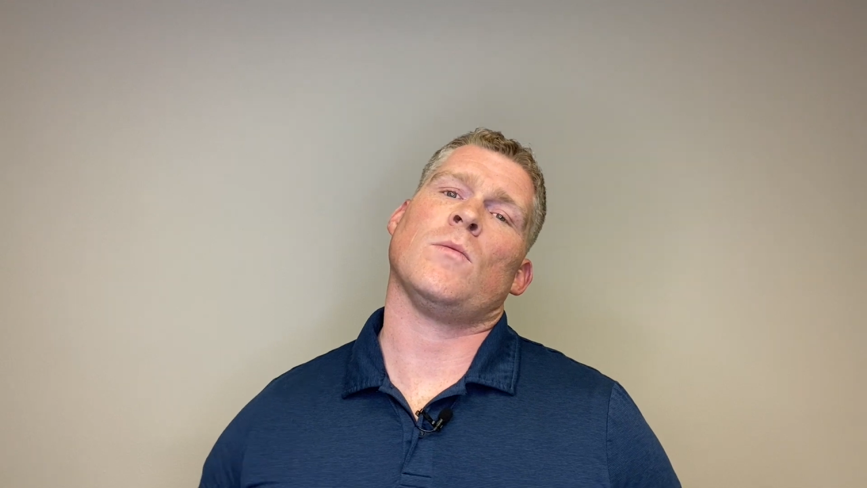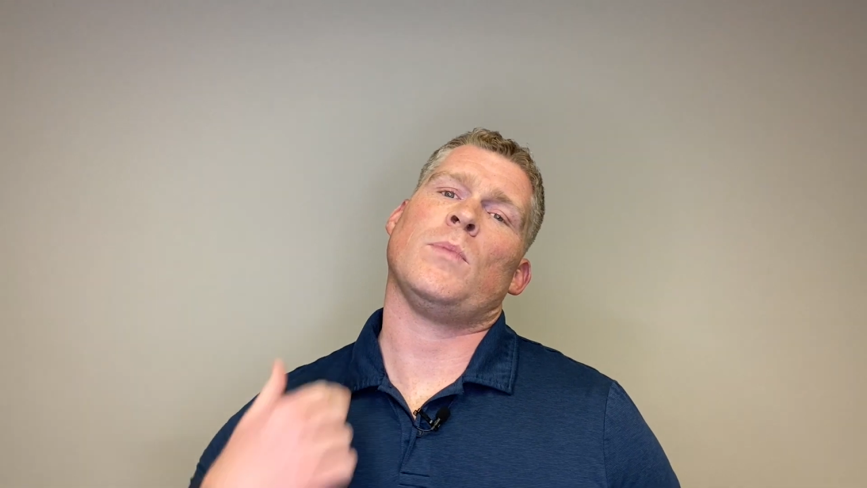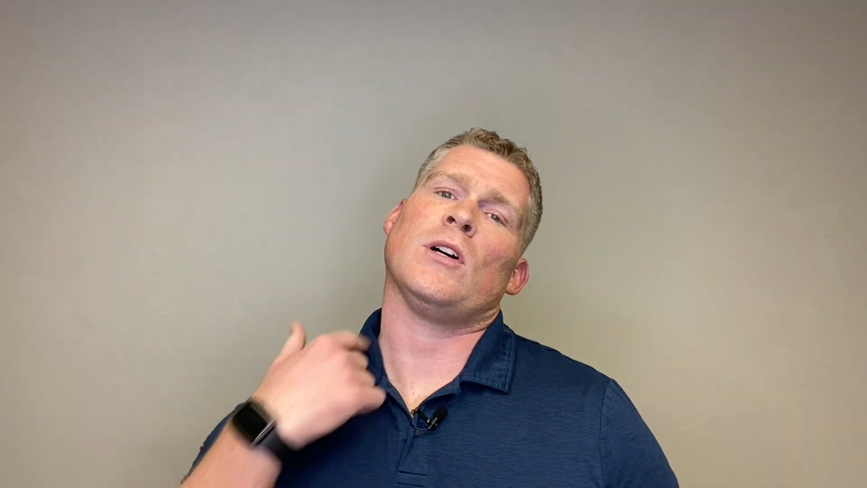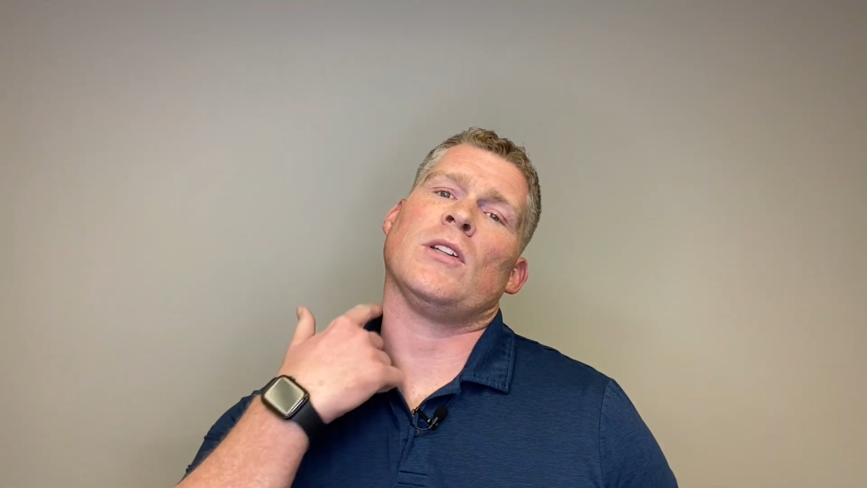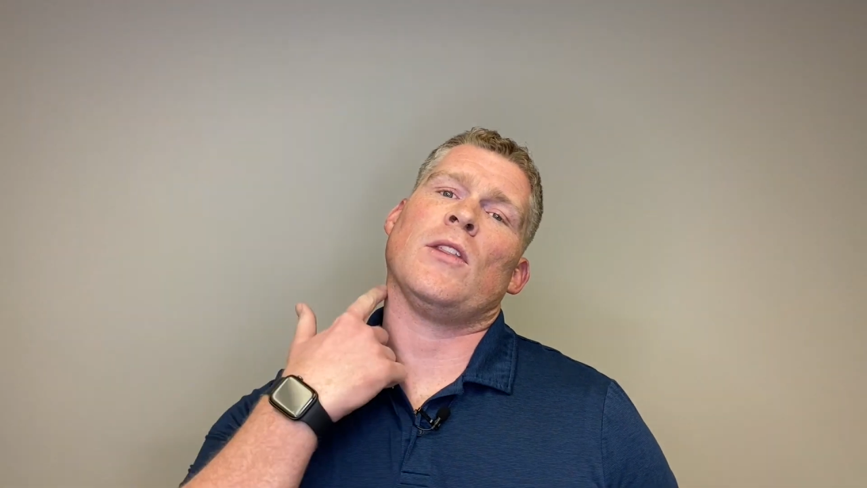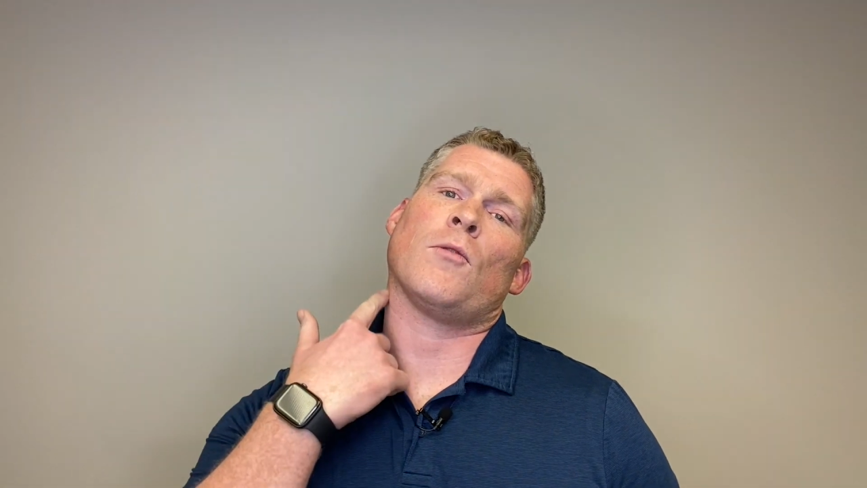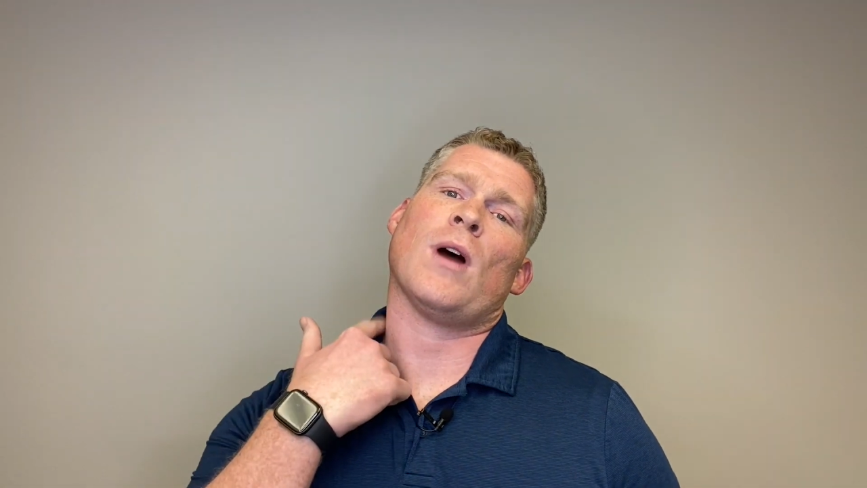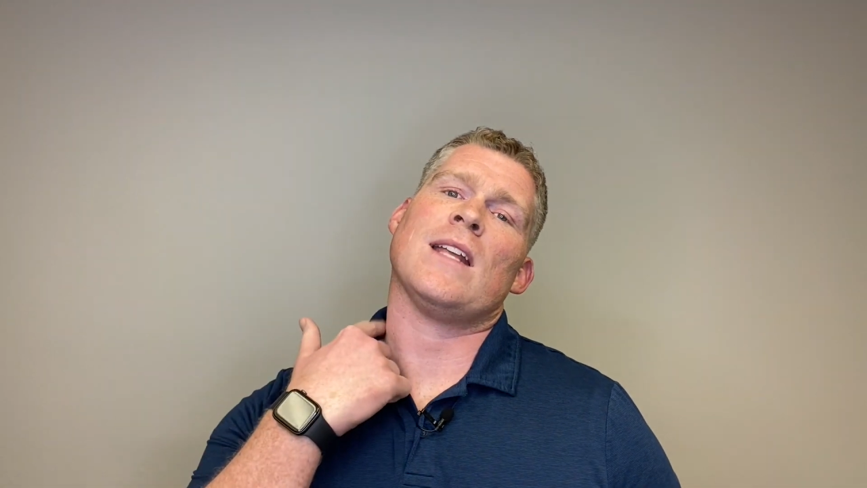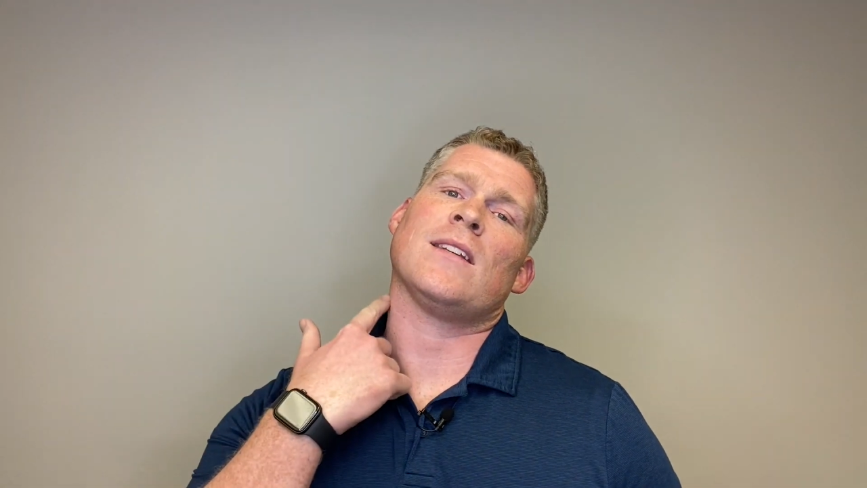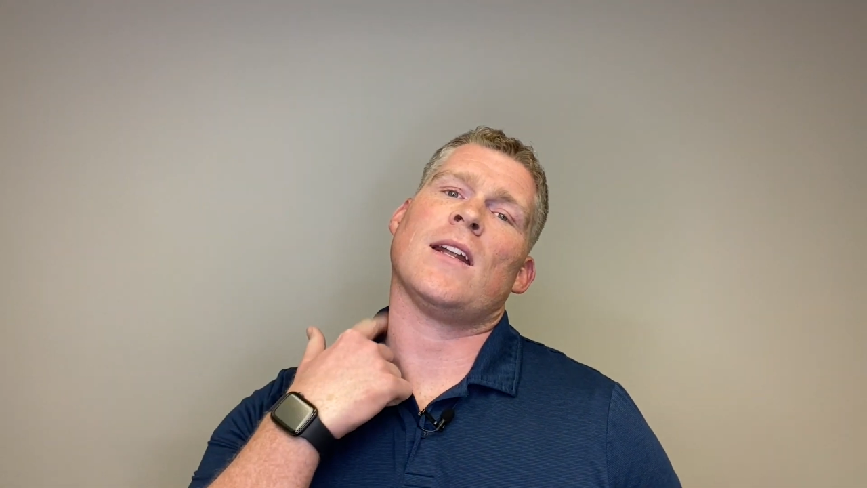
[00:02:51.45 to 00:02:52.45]
build in the
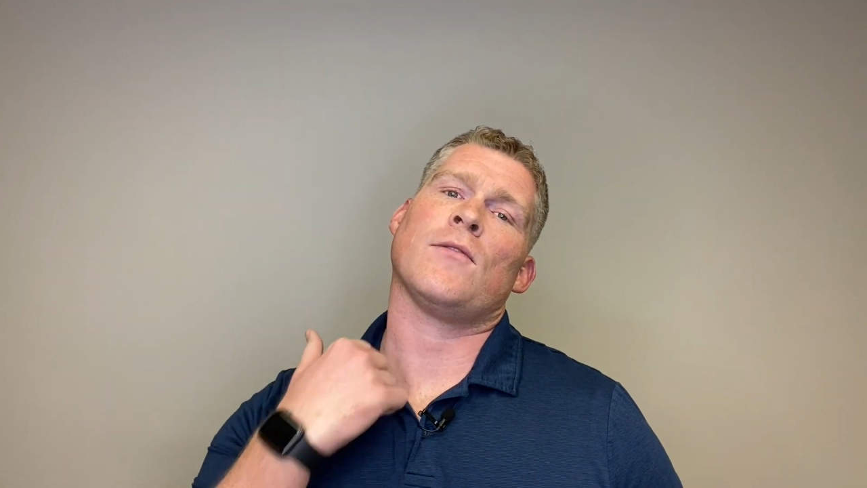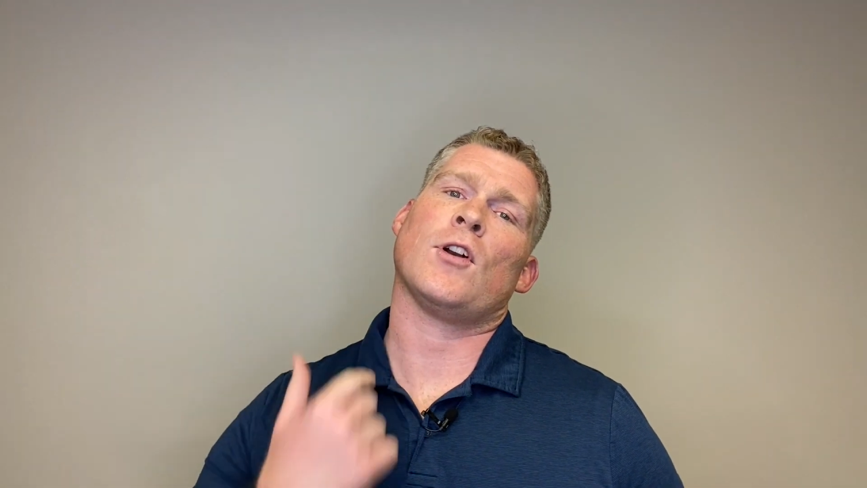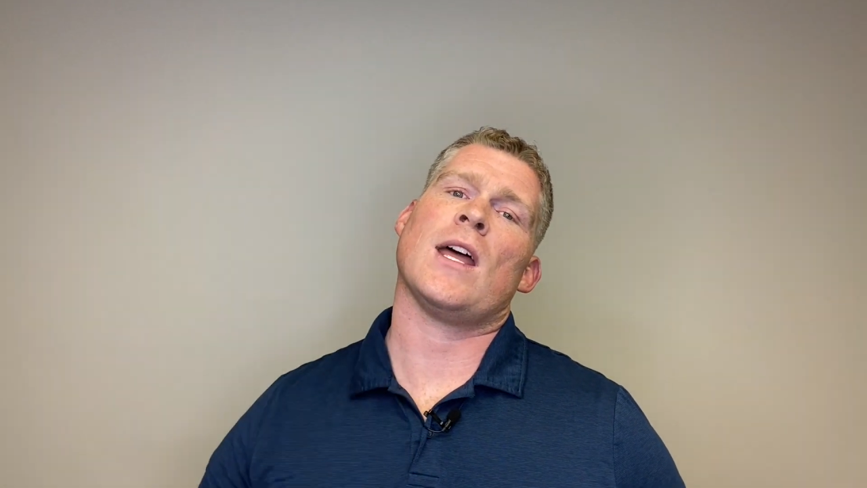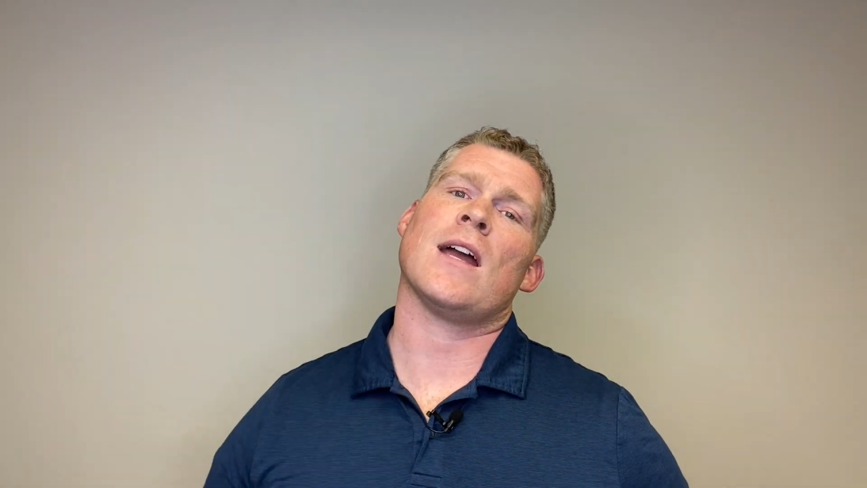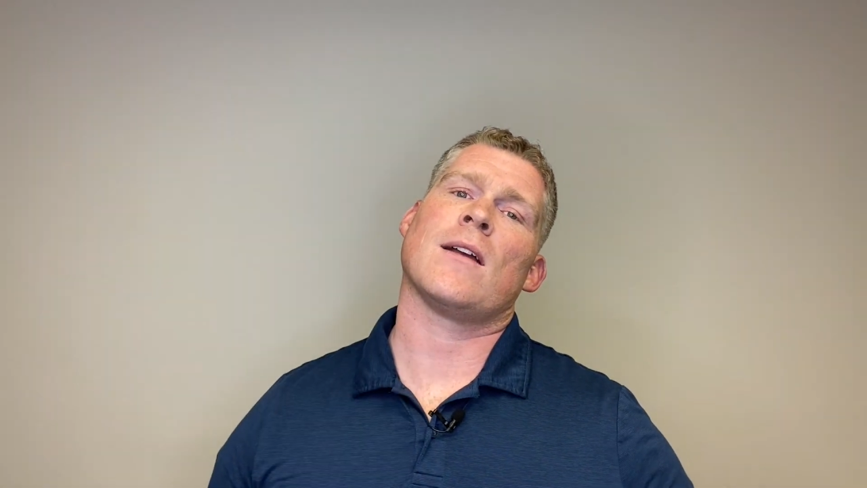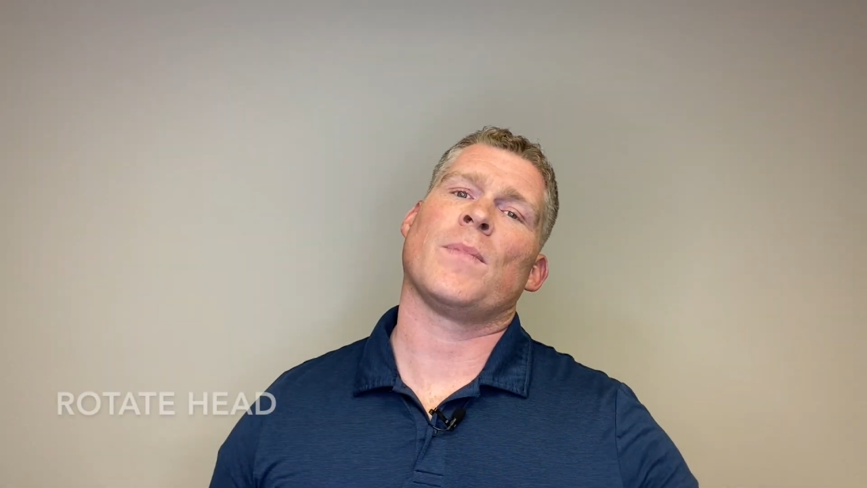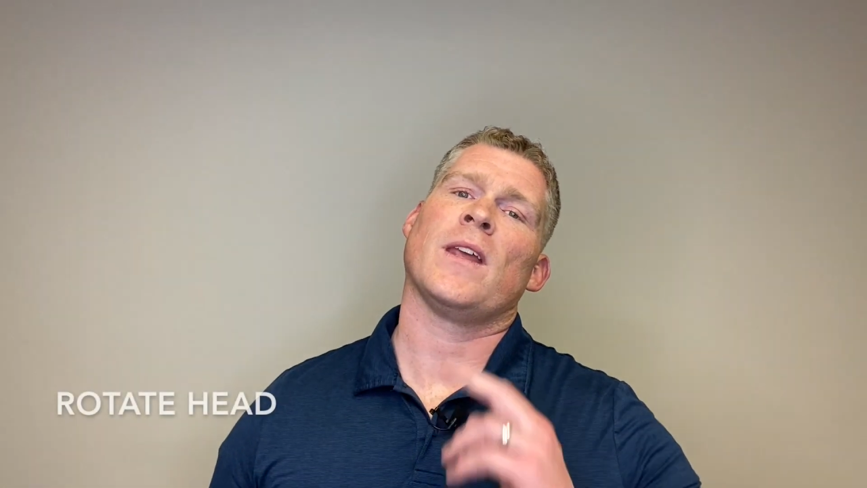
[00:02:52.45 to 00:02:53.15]
right side of your neck,